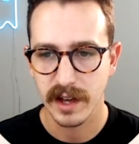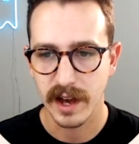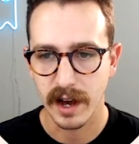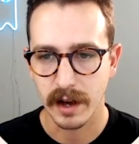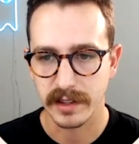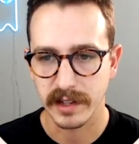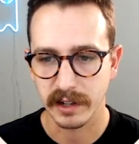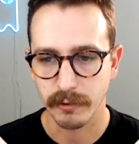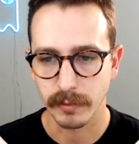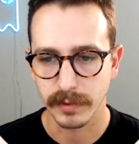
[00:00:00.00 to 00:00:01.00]
and then I
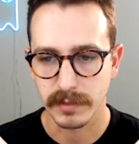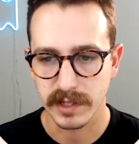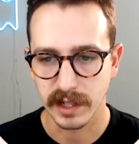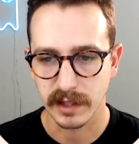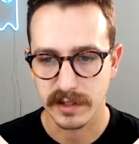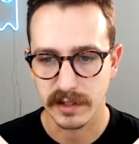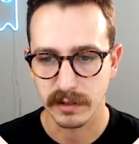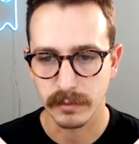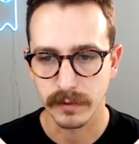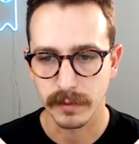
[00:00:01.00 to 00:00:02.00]
grouped them together so you
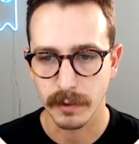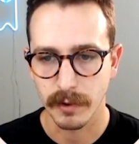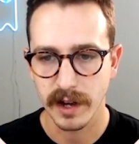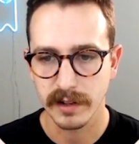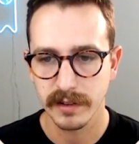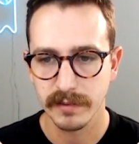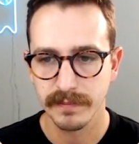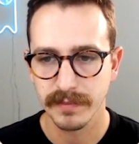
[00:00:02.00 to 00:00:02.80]
can move them around,